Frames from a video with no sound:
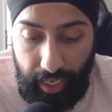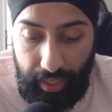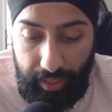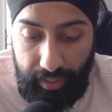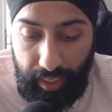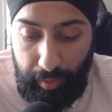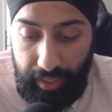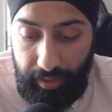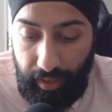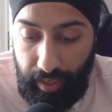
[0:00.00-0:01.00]
And this can be
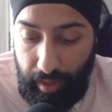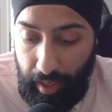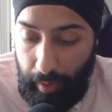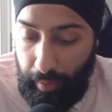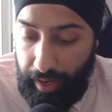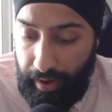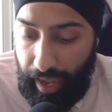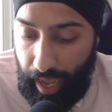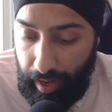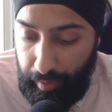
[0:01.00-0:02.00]
done by your
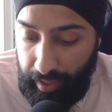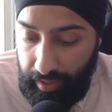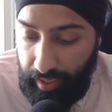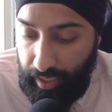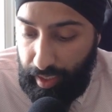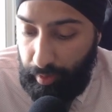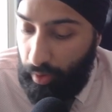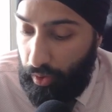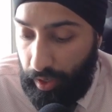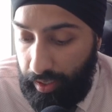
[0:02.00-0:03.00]
admin team
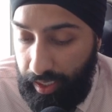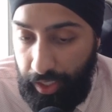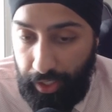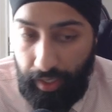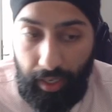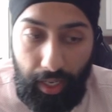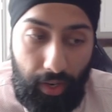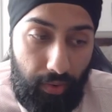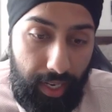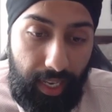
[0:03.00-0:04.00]
or teacher, right?